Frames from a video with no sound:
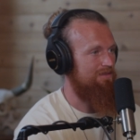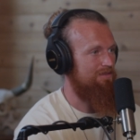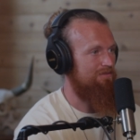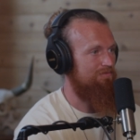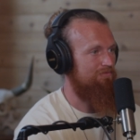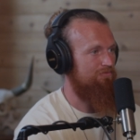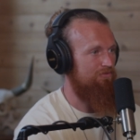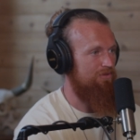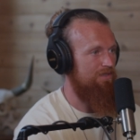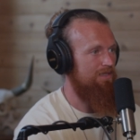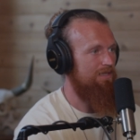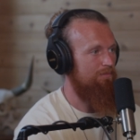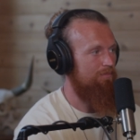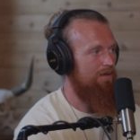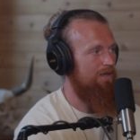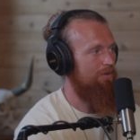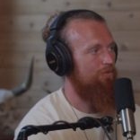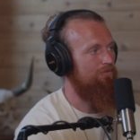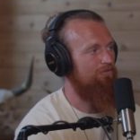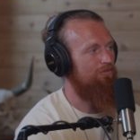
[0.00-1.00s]
really
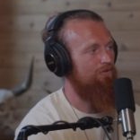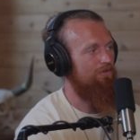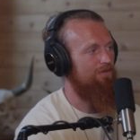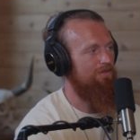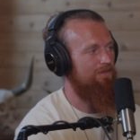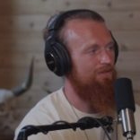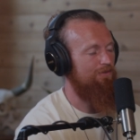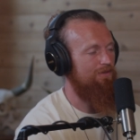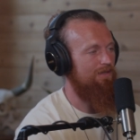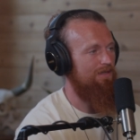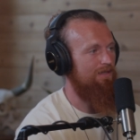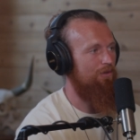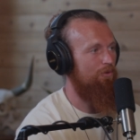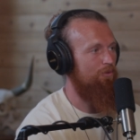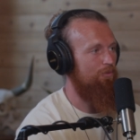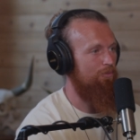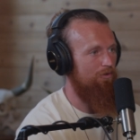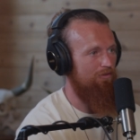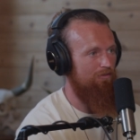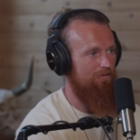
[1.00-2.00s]
powerful. You know, that
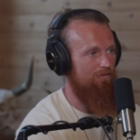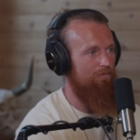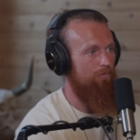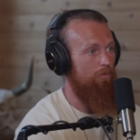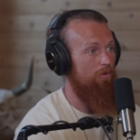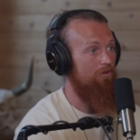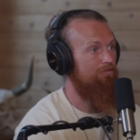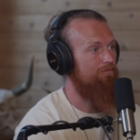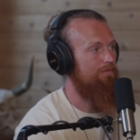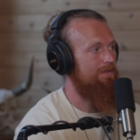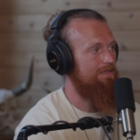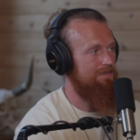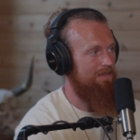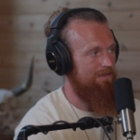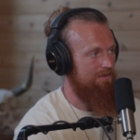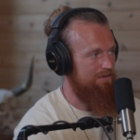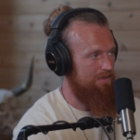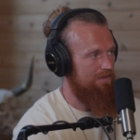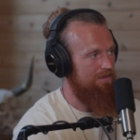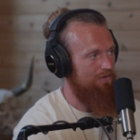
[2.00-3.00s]
lone wolf
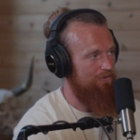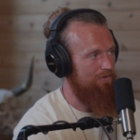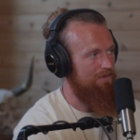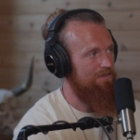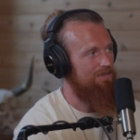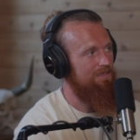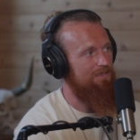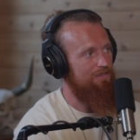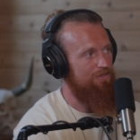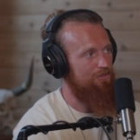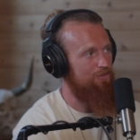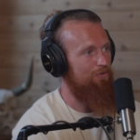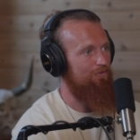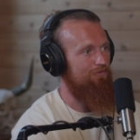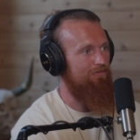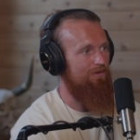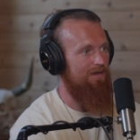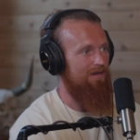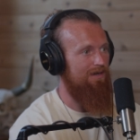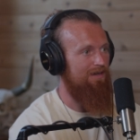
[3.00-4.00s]
mentality can only take you so
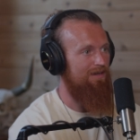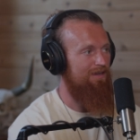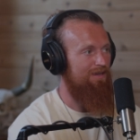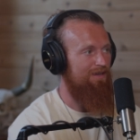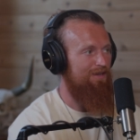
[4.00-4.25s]
far.